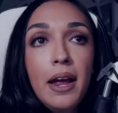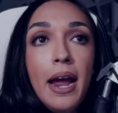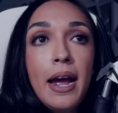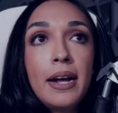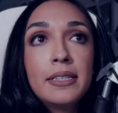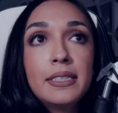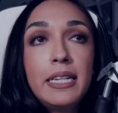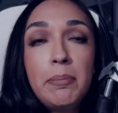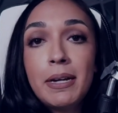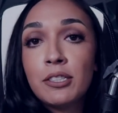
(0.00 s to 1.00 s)
and
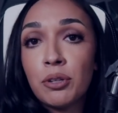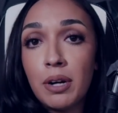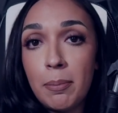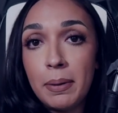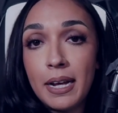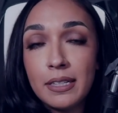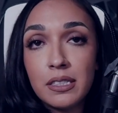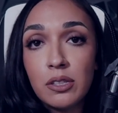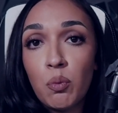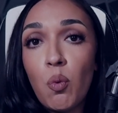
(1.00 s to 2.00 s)
he pinned her up
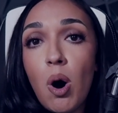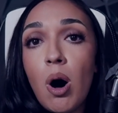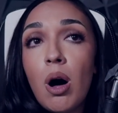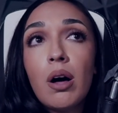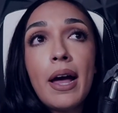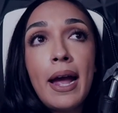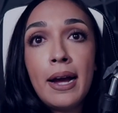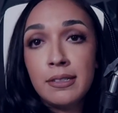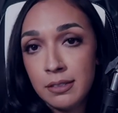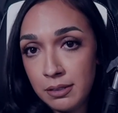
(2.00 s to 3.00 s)
against the wall.
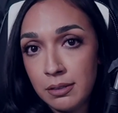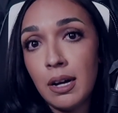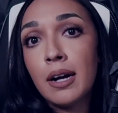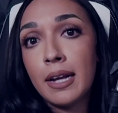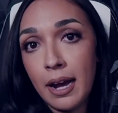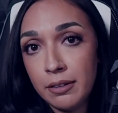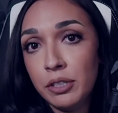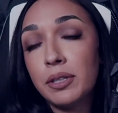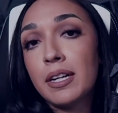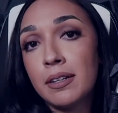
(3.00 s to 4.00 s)
And again,
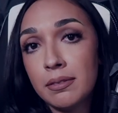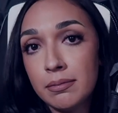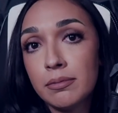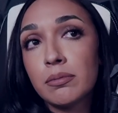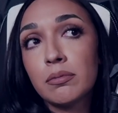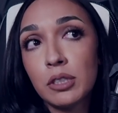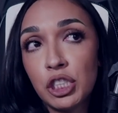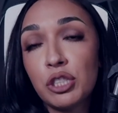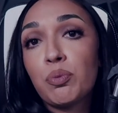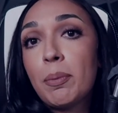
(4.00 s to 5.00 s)
you can
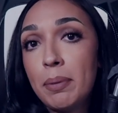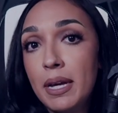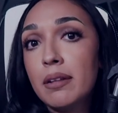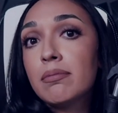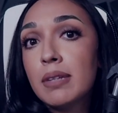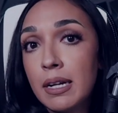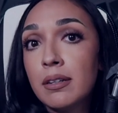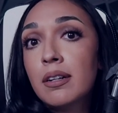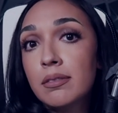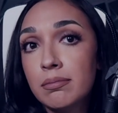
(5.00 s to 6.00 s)
just repeat
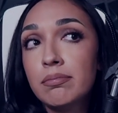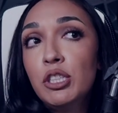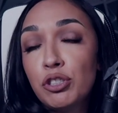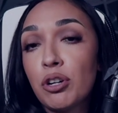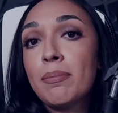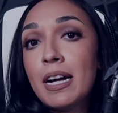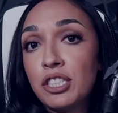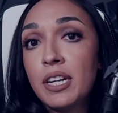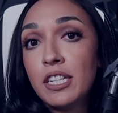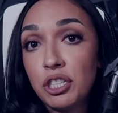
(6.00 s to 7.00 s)
and use your
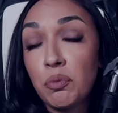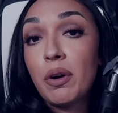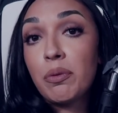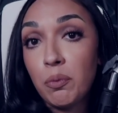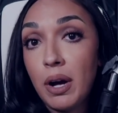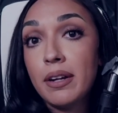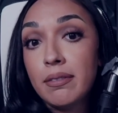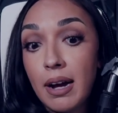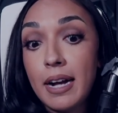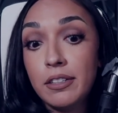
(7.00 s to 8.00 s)
imagination with what
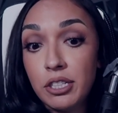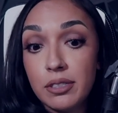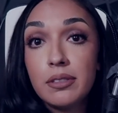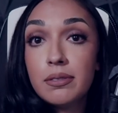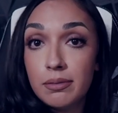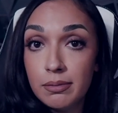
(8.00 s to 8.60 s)
I just